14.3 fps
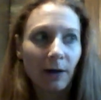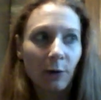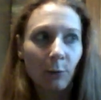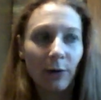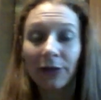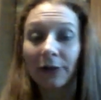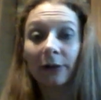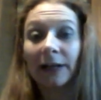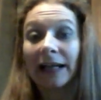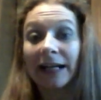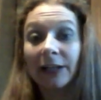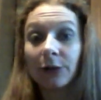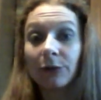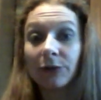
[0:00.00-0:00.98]
whether or
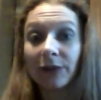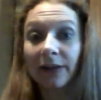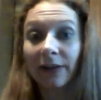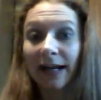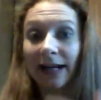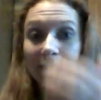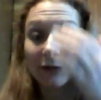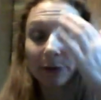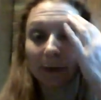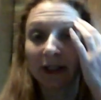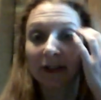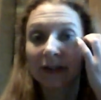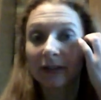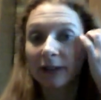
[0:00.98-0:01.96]
not you did last
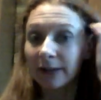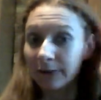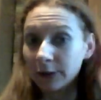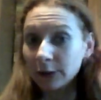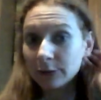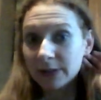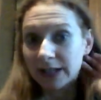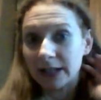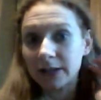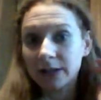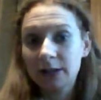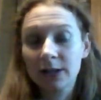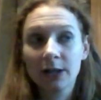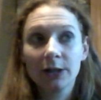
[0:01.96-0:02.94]
week's, if you
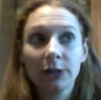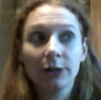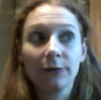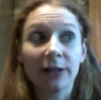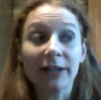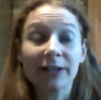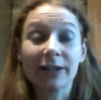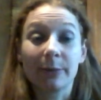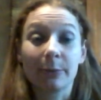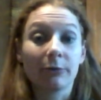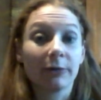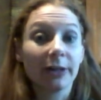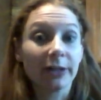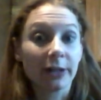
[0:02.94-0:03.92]
did, you've done
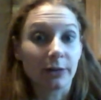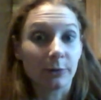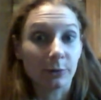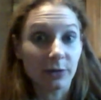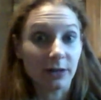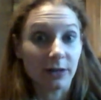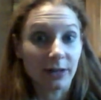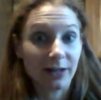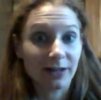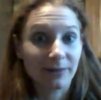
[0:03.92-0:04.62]
some really good work.